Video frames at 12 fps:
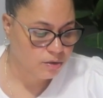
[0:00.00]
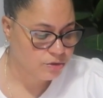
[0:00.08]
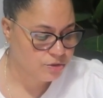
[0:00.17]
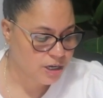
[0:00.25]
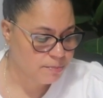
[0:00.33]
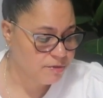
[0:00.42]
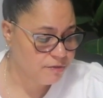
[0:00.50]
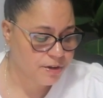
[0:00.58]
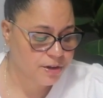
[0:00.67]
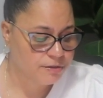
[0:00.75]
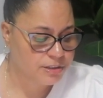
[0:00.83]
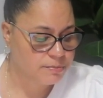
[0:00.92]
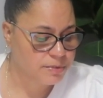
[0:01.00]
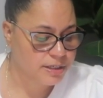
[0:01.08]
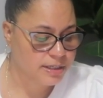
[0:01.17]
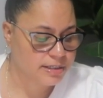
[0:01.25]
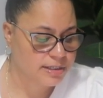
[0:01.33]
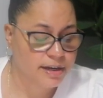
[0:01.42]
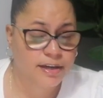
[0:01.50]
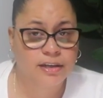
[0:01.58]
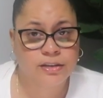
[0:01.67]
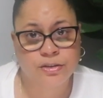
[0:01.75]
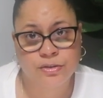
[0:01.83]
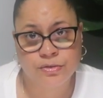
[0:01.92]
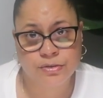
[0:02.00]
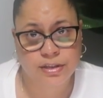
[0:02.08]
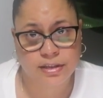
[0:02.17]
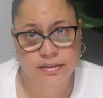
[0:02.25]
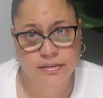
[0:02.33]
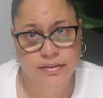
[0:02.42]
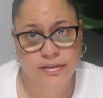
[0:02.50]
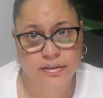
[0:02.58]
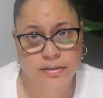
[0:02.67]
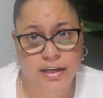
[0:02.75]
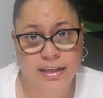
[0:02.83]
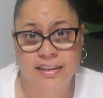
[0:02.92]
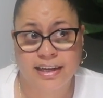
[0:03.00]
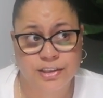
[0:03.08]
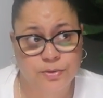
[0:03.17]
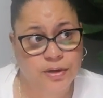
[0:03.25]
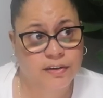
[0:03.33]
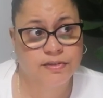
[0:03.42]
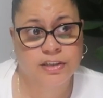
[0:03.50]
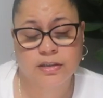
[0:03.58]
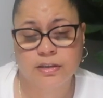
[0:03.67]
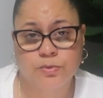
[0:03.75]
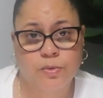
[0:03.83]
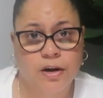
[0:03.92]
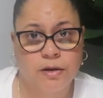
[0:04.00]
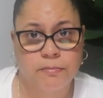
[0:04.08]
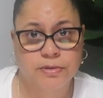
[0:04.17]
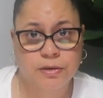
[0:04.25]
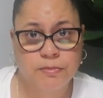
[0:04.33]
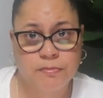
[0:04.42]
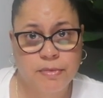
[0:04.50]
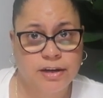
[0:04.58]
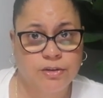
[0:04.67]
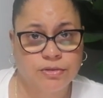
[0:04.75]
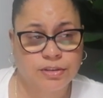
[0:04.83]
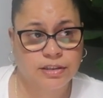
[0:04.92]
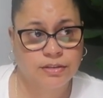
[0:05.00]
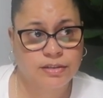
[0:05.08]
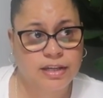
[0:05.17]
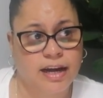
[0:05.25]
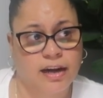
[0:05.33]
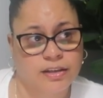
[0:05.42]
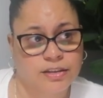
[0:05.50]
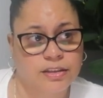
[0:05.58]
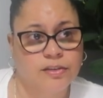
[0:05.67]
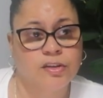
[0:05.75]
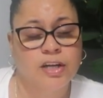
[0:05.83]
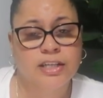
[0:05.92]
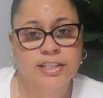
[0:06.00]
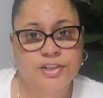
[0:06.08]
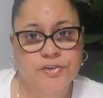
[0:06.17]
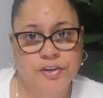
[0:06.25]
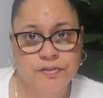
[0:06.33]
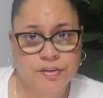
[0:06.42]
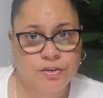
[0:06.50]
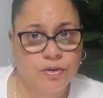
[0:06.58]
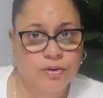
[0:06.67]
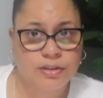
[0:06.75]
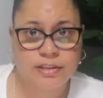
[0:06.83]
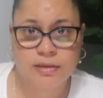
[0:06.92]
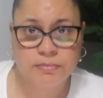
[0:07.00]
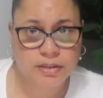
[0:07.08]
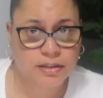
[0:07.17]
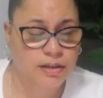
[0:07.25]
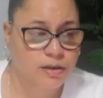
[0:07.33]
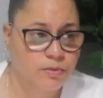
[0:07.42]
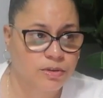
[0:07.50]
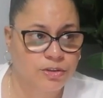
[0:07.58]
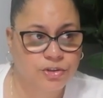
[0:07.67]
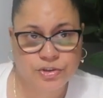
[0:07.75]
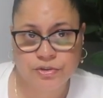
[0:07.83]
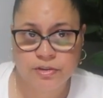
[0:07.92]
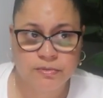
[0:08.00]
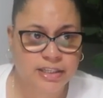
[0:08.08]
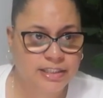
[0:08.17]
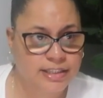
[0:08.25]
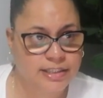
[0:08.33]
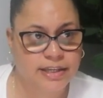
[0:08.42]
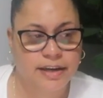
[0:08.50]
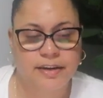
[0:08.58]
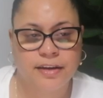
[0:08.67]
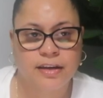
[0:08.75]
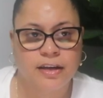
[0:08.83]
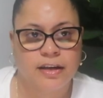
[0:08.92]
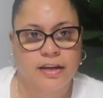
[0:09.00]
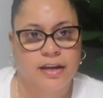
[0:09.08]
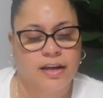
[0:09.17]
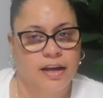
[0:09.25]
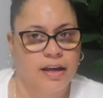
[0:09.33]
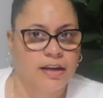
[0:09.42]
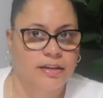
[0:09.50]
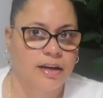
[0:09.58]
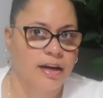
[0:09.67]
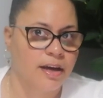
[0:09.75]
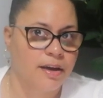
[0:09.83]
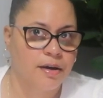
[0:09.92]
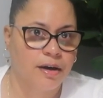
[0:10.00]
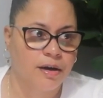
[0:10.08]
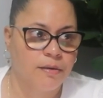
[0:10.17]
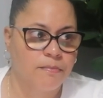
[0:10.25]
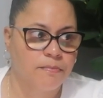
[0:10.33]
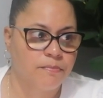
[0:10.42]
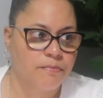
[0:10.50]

or drop a video of something exciting in your newsletters, and that's what I've done as well. In some of my newsletters, I actually screen record something that I want to show them that's exciting, and I